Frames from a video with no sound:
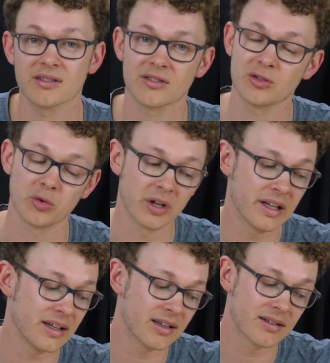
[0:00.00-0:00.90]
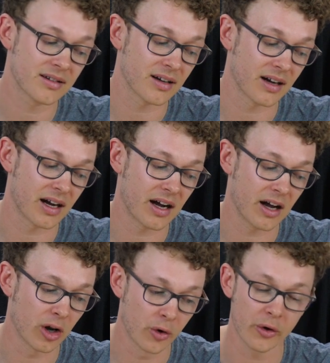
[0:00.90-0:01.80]
to really
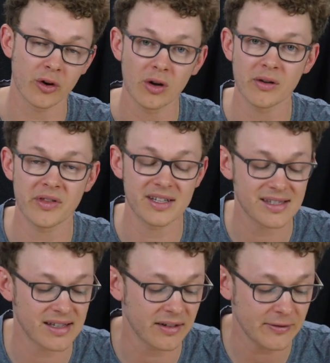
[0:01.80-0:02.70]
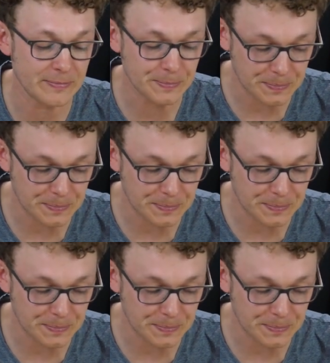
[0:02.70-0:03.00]
learn all of that stuff.